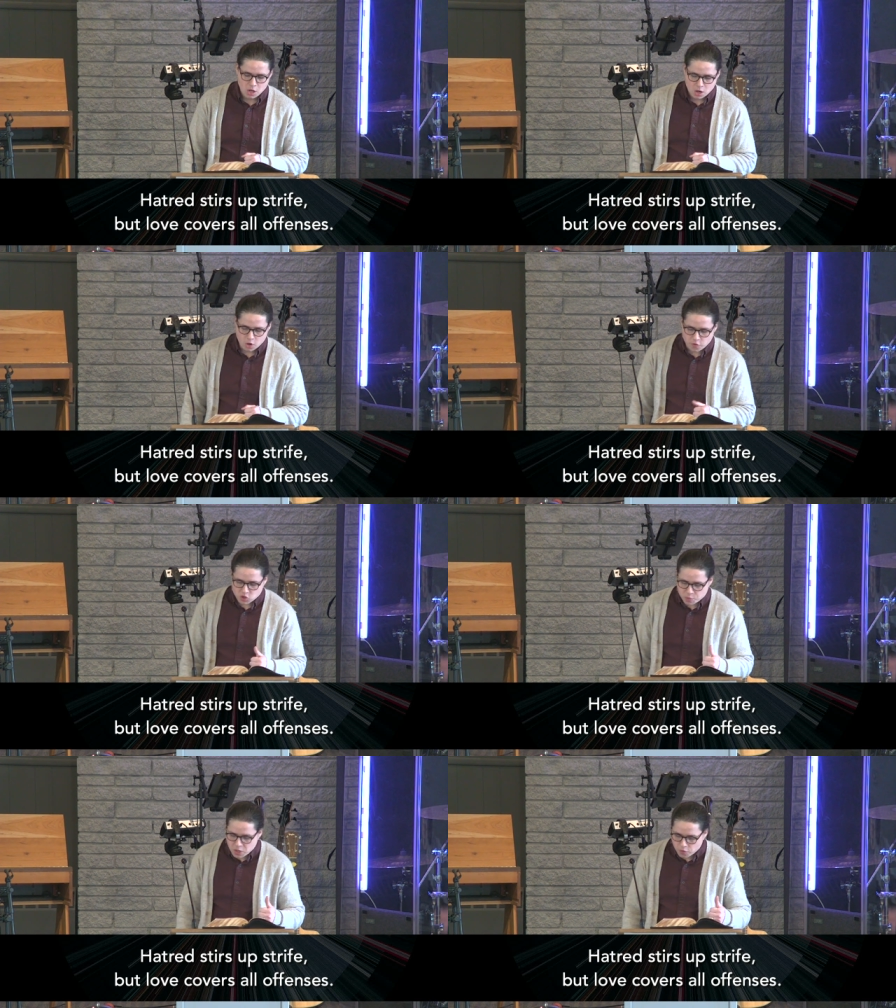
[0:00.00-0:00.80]
Or
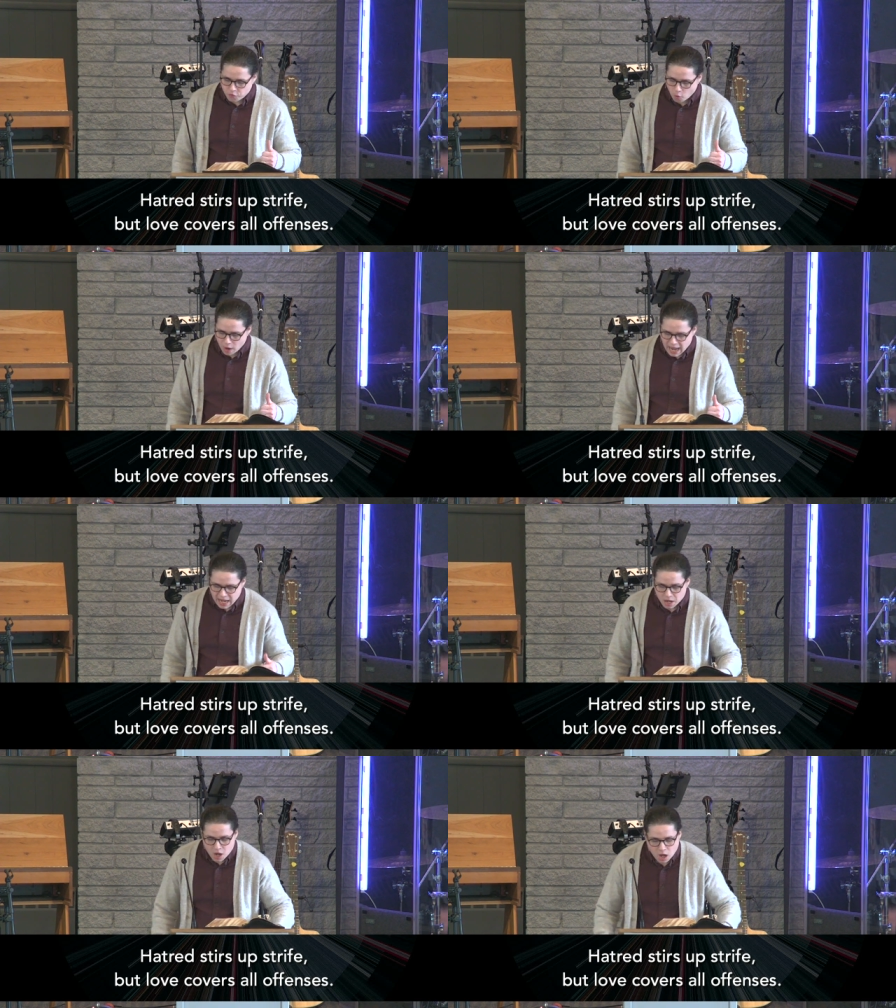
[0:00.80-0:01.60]
1 Peter
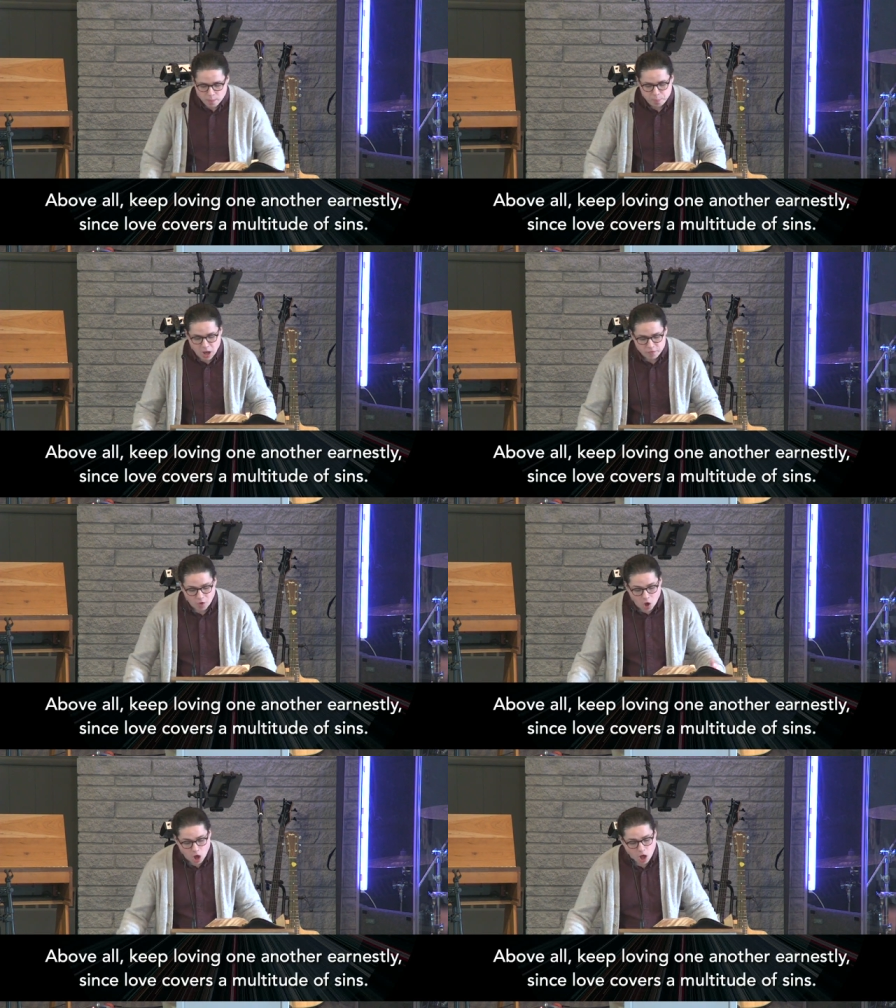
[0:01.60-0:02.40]
4:8, "Above
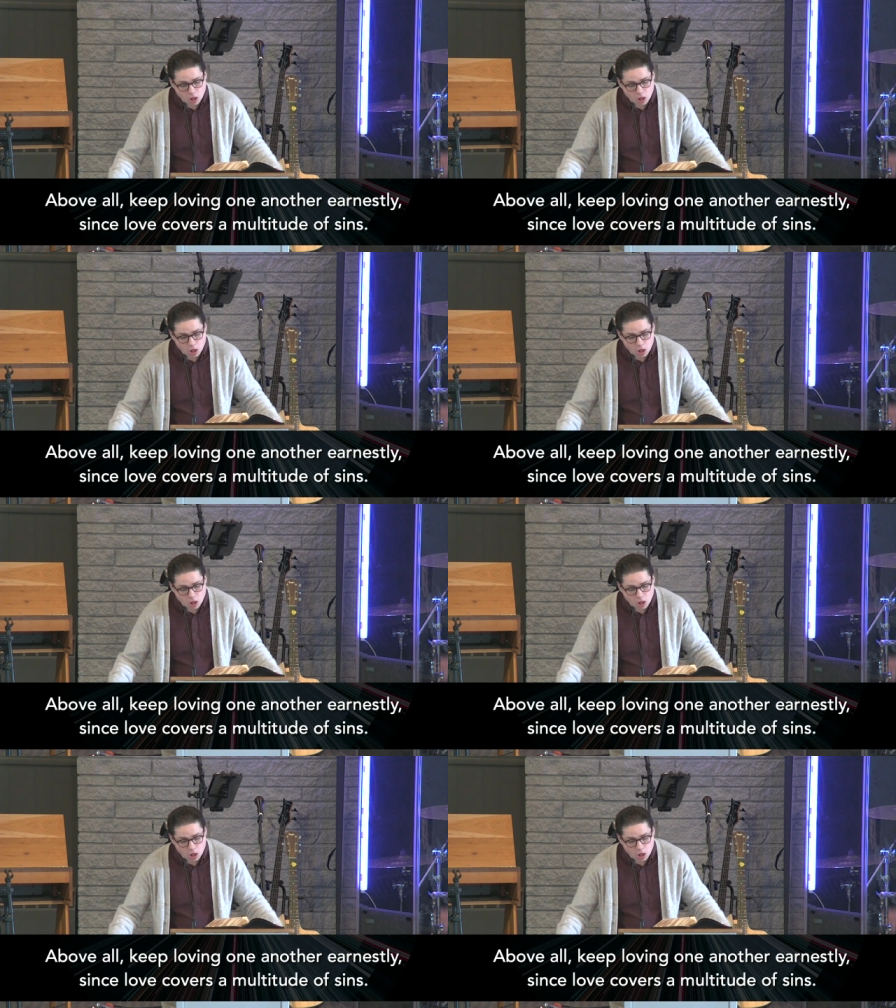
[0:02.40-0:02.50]
all,